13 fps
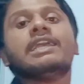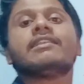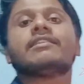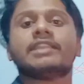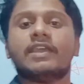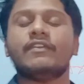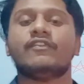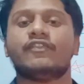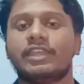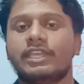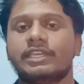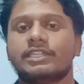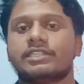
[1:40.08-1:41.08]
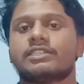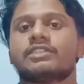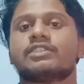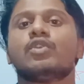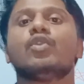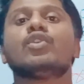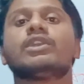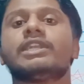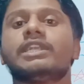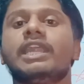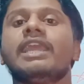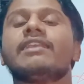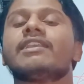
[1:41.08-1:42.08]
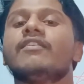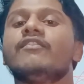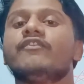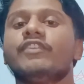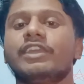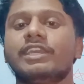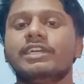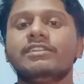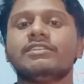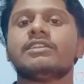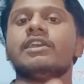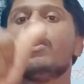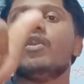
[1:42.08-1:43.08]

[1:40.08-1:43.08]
seven fingers. So take seven fingers.